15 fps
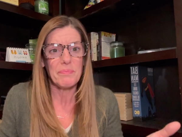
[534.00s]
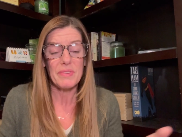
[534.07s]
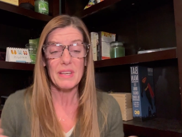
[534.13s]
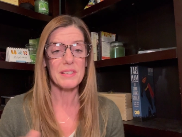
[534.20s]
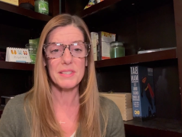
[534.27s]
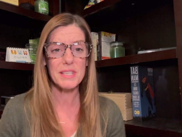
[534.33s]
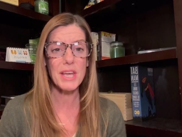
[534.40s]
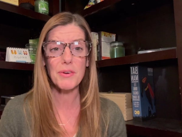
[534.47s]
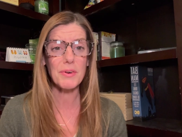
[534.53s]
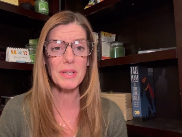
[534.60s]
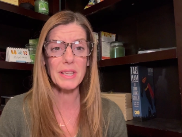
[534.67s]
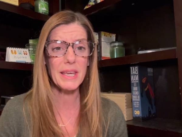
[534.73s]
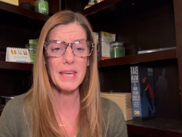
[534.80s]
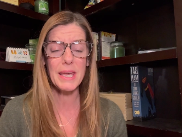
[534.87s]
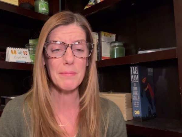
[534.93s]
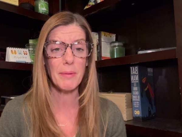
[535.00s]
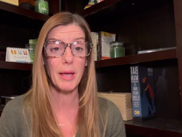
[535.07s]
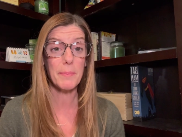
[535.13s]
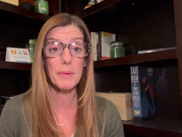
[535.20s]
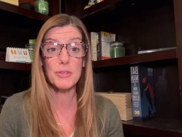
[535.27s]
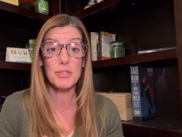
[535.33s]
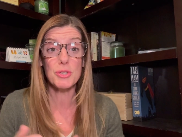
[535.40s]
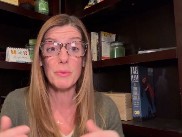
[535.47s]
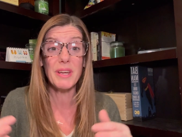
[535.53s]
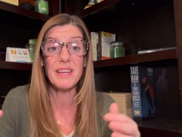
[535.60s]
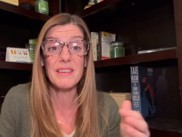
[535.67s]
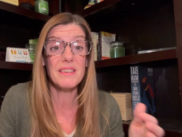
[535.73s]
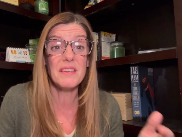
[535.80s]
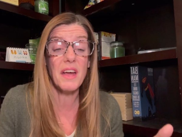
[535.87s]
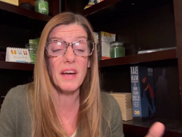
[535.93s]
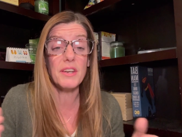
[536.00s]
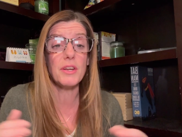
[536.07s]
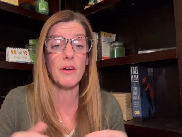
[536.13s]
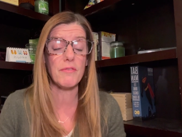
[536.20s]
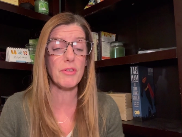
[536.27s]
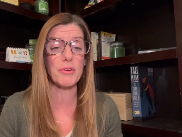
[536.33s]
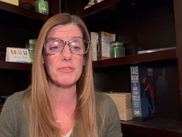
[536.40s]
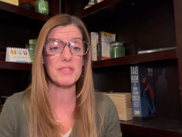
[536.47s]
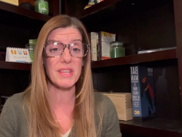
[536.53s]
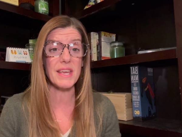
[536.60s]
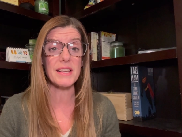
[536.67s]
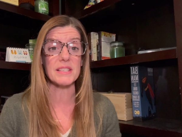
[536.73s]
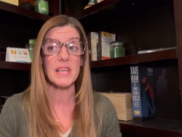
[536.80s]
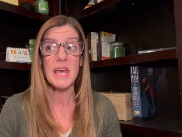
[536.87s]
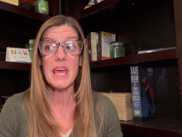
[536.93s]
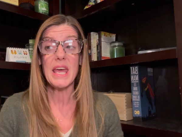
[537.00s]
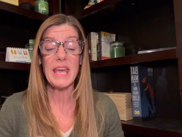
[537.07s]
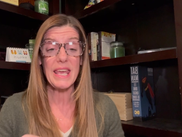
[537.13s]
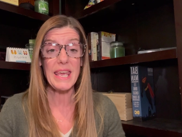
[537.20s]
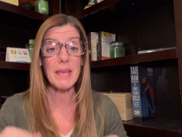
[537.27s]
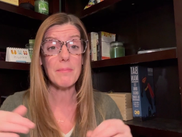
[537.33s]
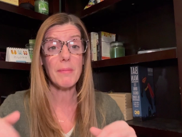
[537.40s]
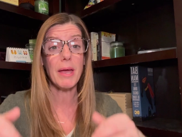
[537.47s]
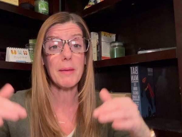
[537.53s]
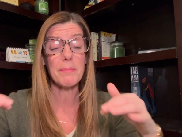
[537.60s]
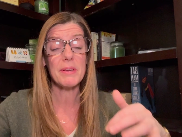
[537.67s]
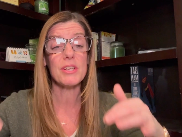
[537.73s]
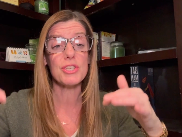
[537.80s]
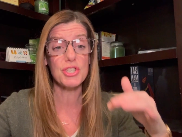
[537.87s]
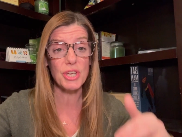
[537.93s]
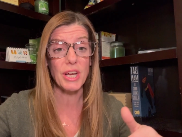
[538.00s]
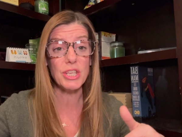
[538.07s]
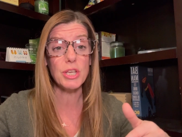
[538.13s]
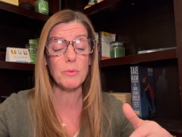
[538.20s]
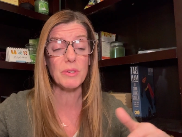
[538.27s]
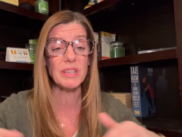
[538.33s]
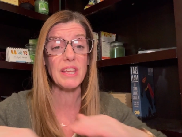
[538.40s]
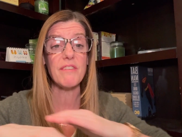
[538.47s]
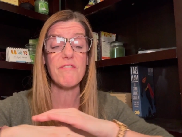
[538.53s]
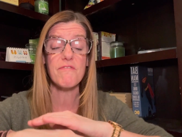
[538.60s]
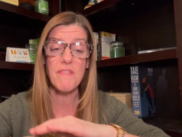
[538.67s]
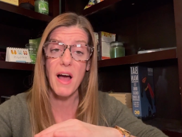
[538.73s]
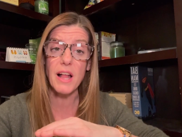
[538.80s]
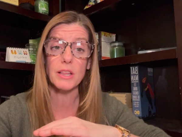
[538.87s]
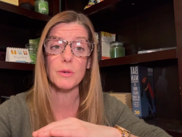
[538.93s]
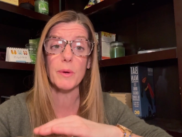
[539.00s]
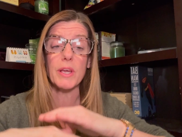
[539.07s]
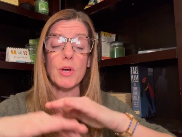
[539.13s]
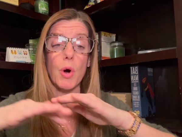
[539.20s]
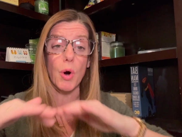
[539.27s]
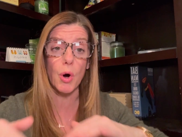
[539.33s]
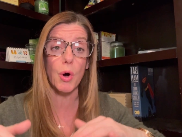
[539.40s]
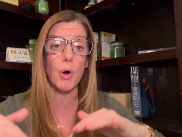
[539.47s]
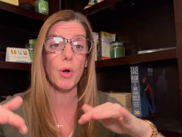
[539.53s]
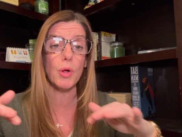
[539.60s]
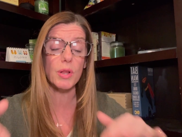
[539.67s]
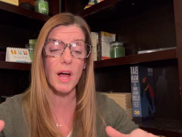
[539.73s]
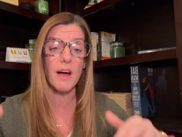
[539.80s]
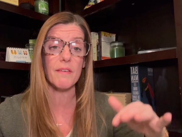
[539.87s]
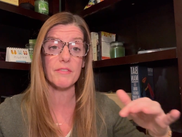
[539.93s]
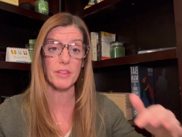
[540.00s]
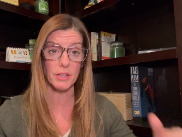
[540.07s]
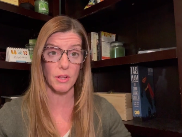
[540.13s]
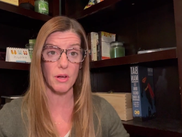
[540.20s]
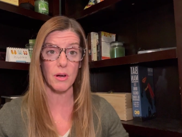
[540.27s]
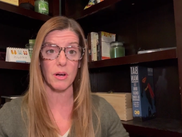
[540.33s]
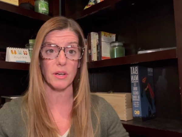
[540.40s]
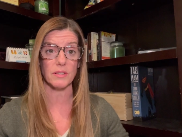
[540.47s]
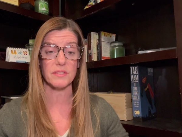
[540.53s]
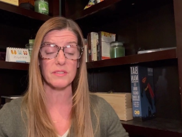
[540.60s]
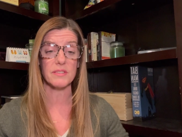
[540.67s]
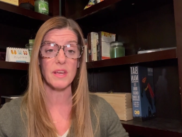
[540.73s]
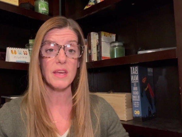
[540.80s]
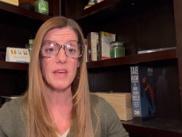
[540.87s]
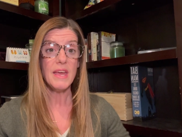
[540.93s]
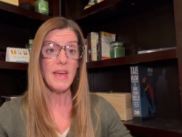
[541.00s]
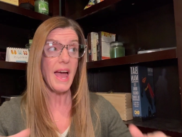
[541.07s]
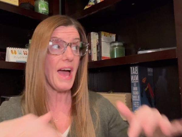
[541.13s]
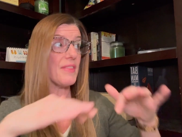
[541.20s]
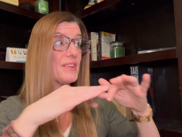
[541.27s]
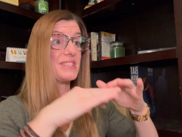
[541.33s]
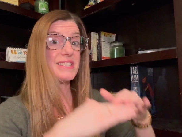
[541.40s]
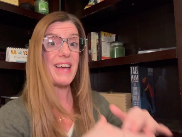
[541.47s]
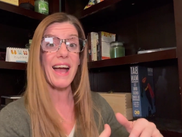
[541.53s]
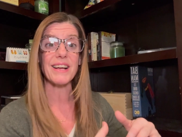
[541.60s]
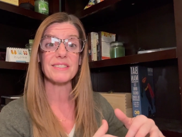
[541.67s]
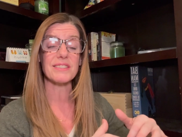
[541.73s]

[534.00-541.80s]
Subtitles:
Secretly, he might be doing none of those things. He might be genuinely following all of the laws. And the tax